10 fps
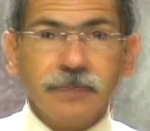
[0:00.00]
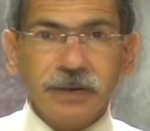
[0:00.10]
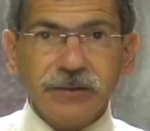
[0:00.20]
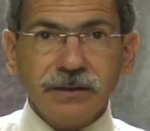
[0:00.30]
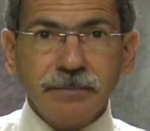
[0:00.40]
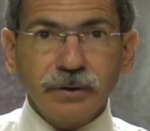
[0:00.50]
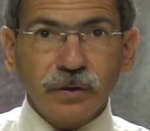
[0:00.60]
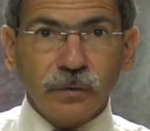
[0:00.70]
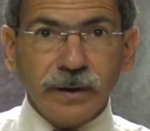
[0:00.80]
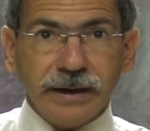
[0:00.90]
Myth number
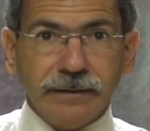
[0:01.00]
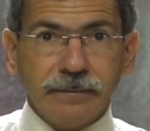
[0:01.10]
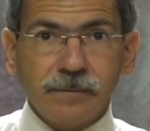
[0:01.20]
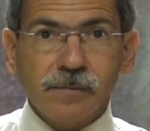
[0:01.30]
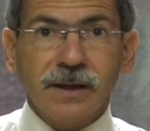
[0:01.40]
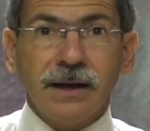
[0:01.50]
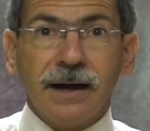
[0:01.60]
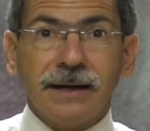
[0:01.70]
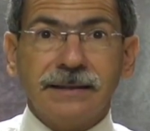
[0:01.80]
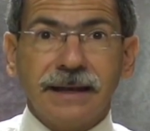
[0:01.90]
3.
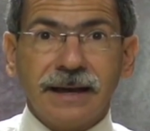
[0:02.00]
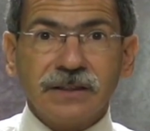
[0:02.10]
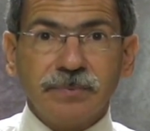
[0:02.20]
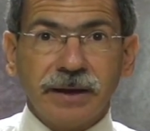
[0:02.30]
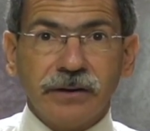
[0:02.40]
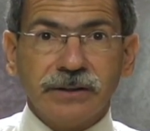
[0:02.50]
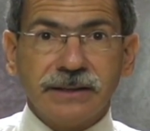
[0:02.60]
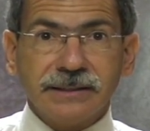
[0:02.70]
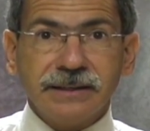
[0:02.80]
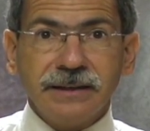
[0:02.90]
A taxpayer
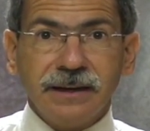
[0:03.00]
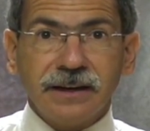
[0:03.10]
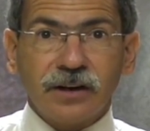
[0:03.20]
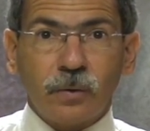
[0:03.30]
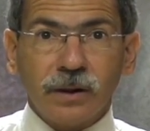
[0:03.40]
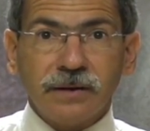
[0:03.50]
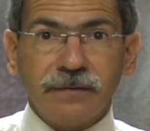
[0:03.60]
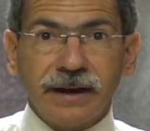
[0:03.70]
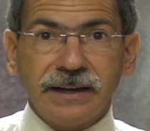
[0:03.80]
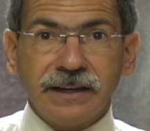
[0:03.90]
doesn't need a
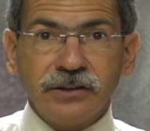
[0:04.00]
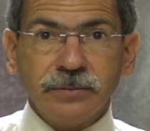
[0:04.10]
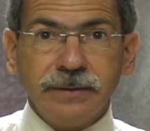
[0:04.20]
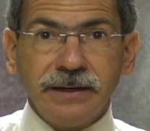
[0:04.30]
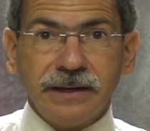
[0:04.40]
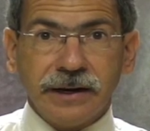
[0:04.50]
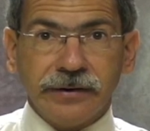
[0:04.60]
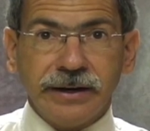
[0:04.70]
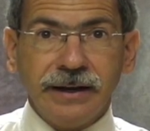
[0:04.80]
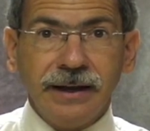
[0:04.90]
qualified
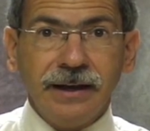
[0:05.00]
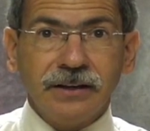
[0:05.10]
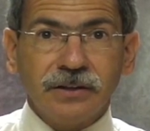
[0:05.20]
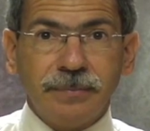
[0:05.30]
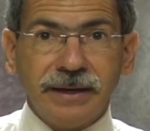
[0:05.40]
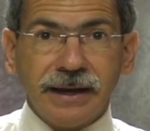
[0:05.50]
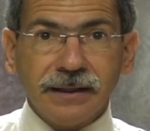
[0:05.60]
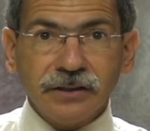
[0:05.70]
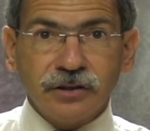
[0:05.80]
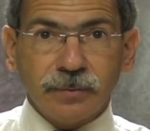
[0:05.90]
intermediary to be
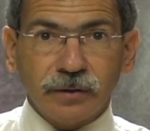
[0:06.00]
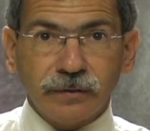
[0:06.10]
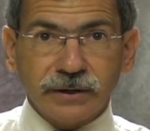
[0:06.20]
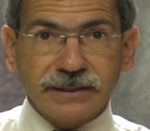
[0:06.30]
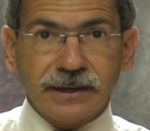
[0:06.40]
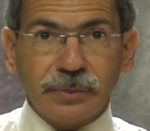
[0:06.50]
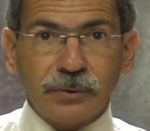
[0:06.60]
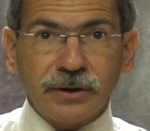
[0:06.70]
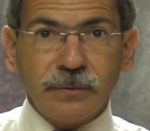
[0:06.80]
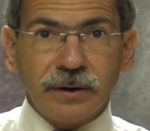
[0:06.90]
eligible for a
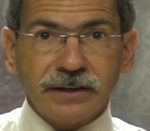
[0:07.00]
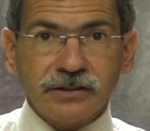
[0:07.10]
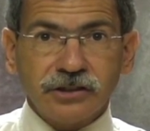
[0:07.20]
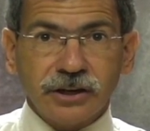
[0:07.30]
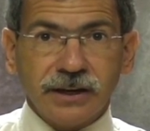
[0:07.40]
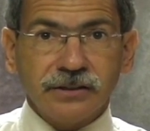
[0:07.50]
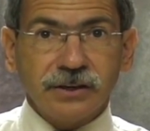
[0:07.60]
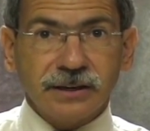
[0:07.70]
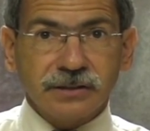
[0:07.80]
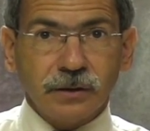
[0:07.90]
1031
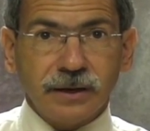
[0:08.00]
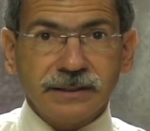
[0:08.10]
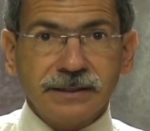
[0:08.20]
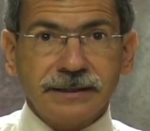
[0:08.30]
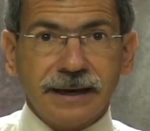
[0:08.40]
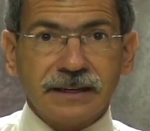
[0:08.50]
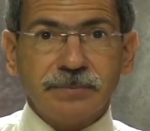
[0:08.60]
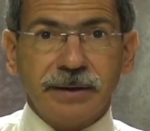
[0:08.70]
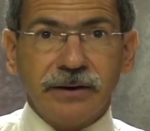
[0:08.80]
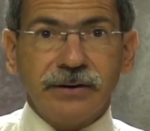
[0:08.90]
exchange as long as the
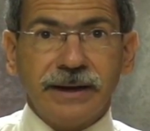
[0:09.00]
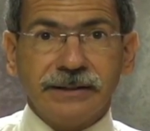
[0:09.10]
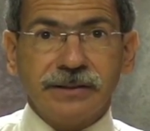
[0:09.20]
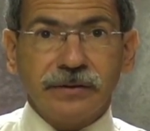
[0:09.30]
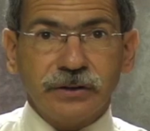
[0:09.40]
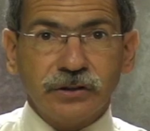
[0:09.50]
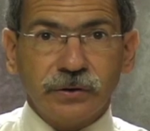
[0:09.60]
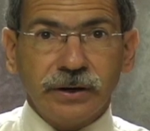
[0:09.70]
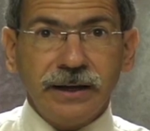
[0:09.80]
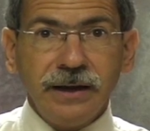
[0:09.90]
taxpayer has their
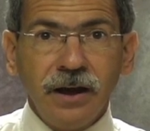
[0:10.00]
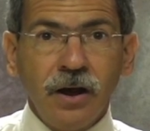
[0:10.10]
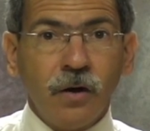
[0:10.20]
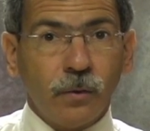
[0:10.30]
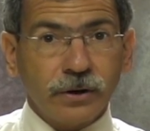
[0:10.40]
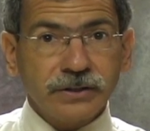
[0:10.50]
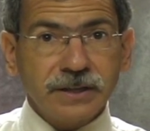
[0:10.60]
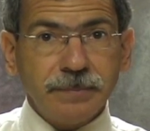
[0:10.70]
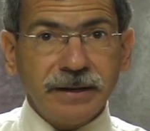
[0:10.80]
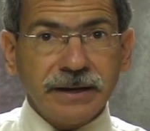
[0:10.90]
attorney or
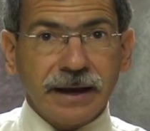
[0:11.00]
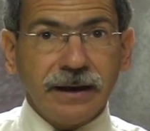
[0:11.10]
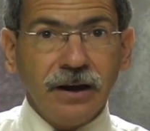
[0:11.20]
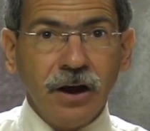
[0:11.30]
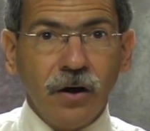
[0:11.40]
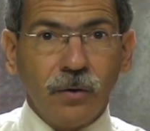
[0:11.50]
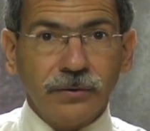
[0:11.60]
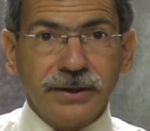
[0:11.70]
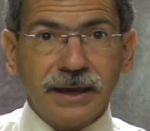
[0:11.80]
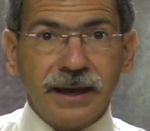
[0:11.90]
CPA
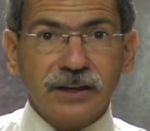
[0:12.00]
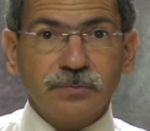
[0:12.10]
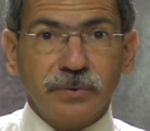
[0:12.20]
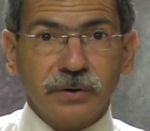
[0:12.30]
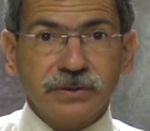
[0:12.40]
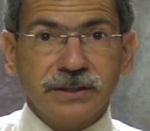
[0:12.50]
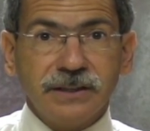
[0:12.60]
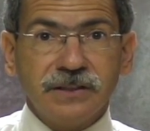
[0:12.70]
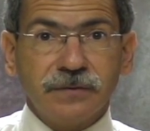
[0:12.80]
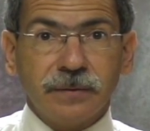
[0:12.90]
hold the cash
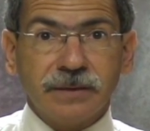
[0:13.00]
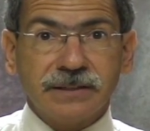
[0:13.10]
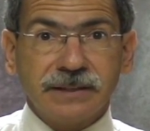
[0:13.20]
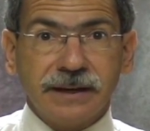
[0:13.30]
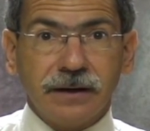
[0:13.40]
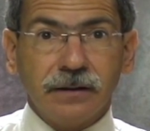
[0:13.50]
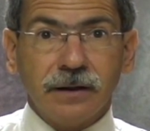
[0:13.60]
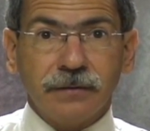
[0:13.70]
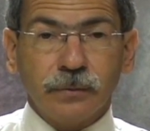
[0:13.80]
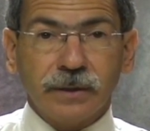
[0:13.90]
proceeds from the sale
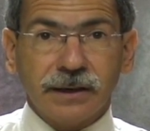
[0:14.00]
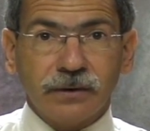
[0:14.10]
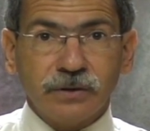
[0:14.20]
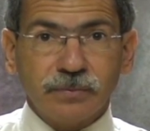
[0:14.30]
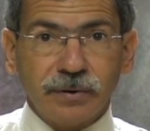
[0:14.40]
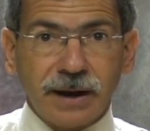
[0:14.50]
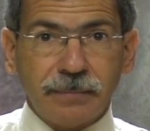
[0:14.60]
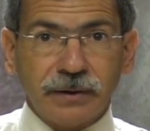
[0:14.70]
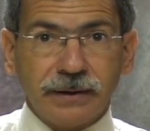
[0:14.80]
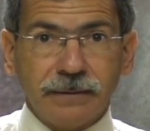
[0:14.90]
of the relinquished
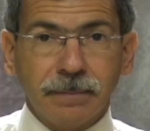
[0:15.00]
property.